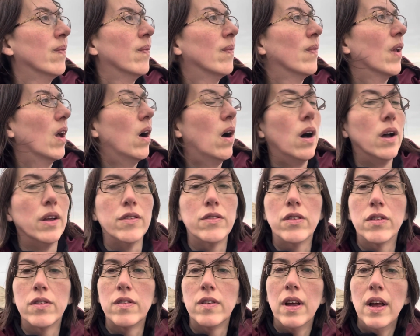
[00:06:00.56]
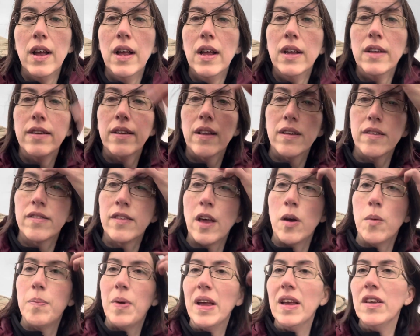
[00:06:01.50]
Oh, it's just so
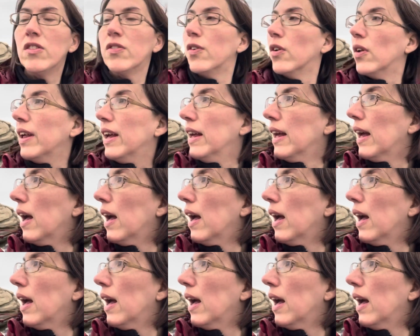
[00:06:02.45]
peaceful here,